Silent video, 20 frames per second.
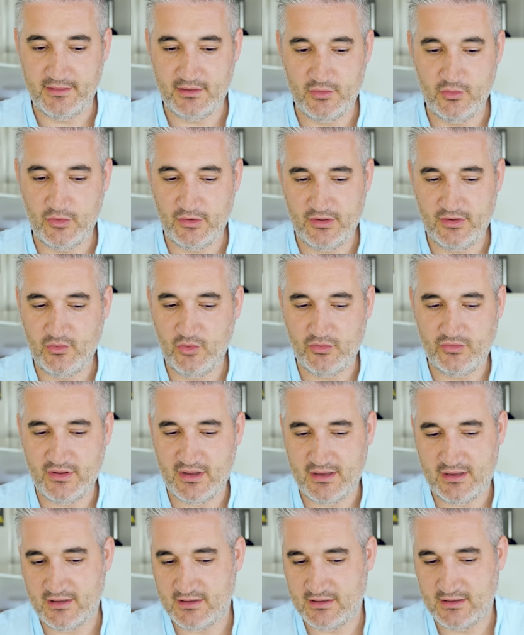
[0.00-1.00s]
It looks
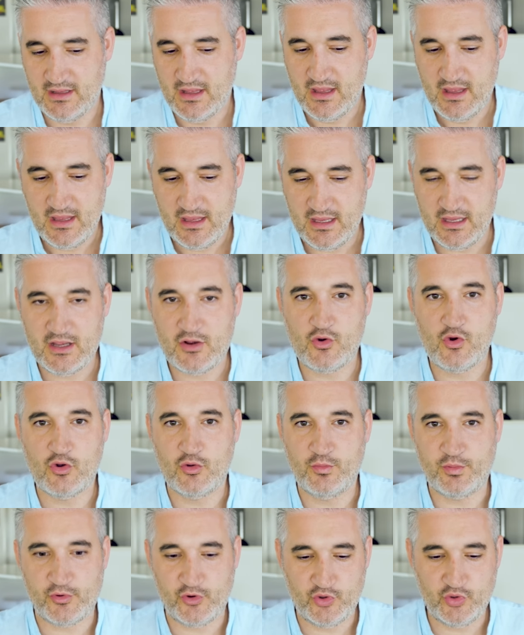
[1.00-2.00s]
like a
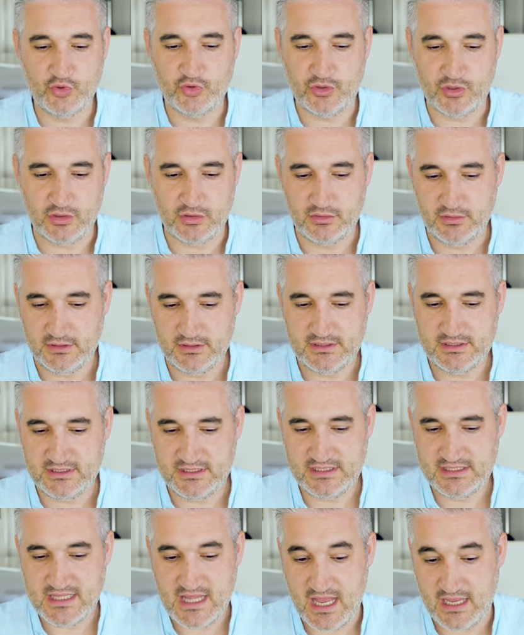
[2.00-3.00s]
cooked prosciutto.
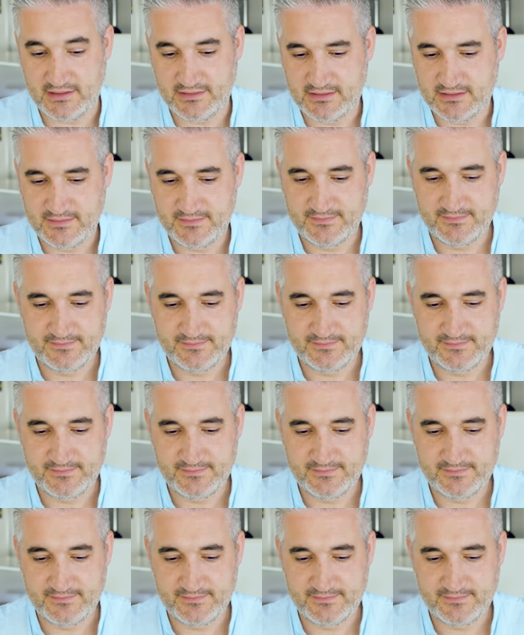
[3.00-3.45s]
It's nice.